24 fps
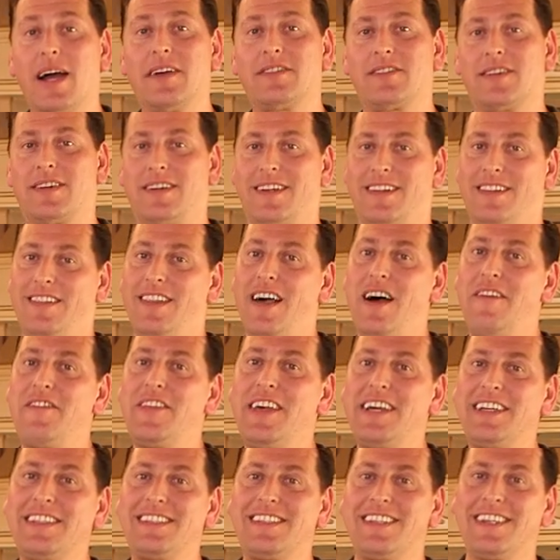guys are gonna love
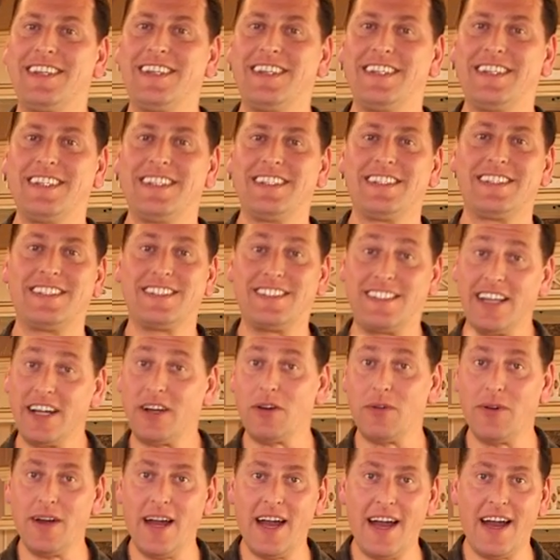this.
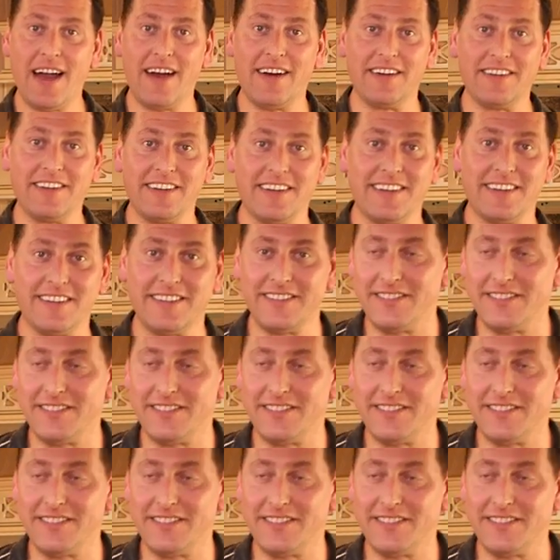Stick around.